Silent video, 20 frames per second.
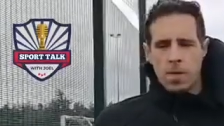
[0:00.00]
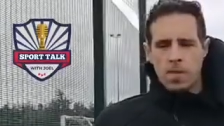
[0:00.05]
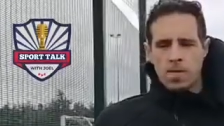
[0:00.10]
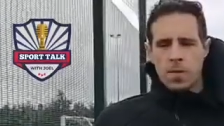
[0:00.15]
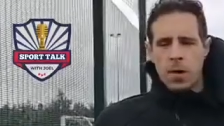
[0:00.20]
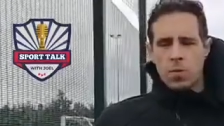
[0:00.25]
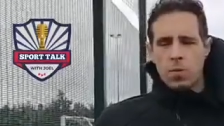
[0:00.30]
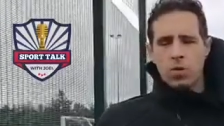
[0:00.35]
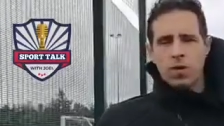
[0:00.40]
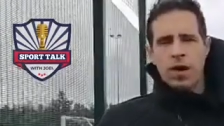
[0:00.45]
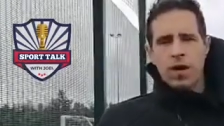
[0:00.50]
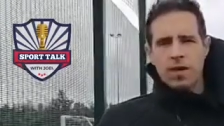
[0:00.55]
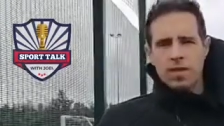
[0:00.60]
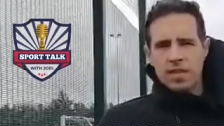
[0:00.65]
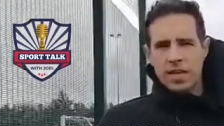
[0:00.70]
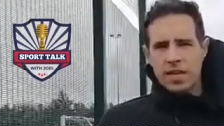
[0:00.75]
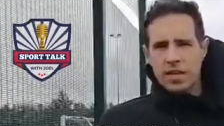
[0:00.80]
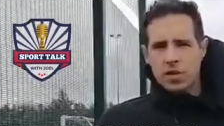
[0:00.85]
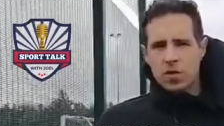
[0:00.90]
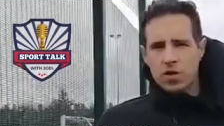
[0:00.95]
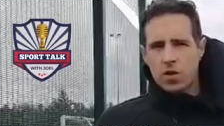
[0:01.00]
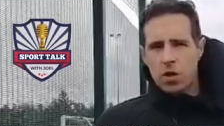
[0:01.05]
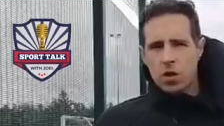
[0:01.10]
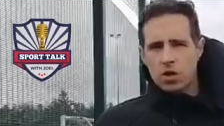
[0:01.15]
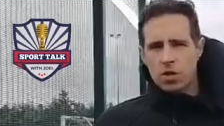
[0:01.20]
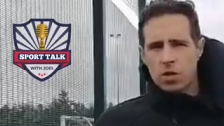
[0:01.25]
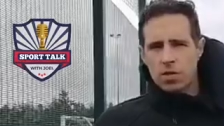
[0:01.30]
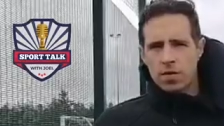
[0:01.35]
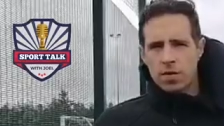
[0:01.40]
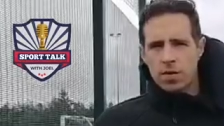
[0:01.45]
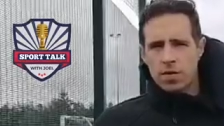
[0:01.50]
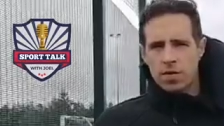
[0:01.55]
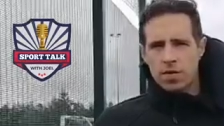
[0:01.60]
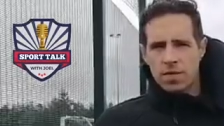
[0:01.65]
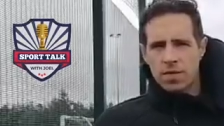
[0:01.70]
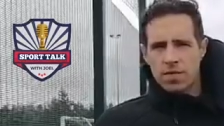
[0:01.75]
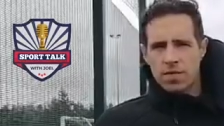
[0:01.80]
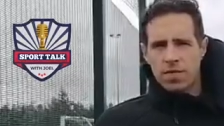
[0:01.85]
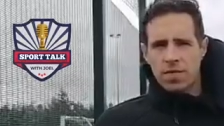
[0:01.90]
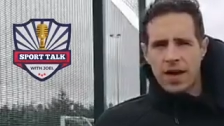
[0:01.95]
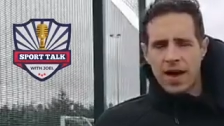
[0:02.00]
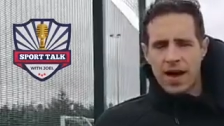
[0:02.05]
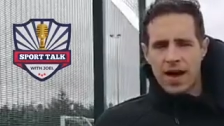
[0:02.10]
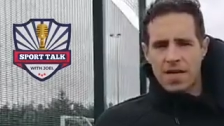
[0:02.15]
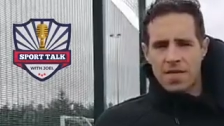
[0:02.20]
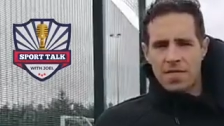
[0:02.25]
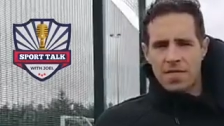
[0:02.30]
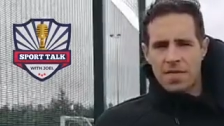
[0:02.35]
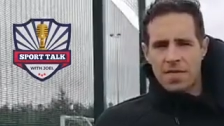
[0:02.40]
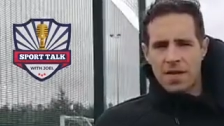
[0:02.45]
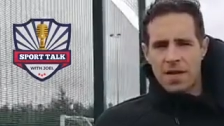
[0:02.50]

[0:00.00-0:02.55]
I won the Irish League in 2005.